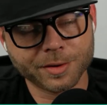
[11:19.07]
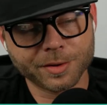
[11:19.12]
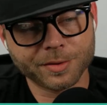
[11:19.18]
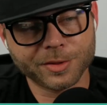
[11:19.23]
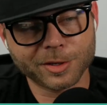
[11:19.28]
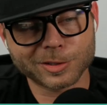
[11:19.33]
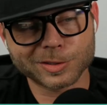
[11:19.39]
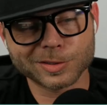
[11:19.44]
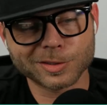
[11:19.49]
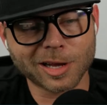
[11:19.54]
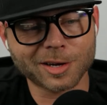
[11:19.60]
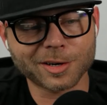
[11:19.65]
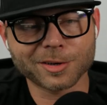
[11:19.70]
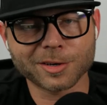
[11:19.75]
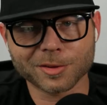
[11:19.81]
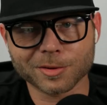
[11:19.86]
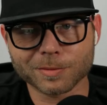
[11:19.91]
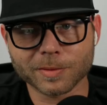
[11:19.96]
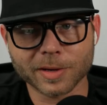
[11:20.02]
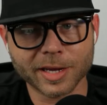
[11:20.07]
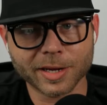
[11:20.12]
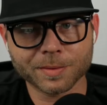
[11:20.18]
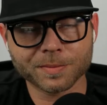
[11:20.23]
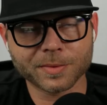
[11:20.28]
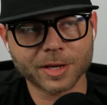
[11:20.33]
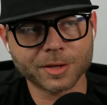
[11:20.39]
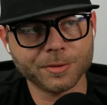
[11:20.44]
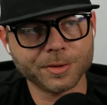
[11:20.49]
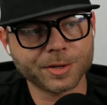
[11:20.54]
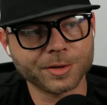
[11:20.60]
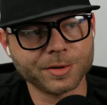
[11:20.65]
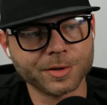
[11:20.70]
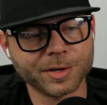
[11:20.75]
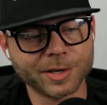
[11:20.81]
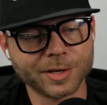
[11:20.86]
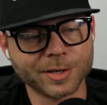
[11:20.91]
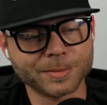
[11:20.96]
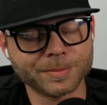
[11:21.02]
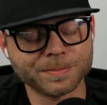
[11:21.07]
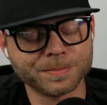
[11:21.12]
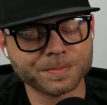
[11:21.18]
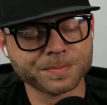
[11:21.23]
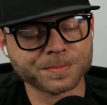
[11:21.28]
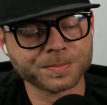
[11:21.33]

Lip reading: There's not another way that you can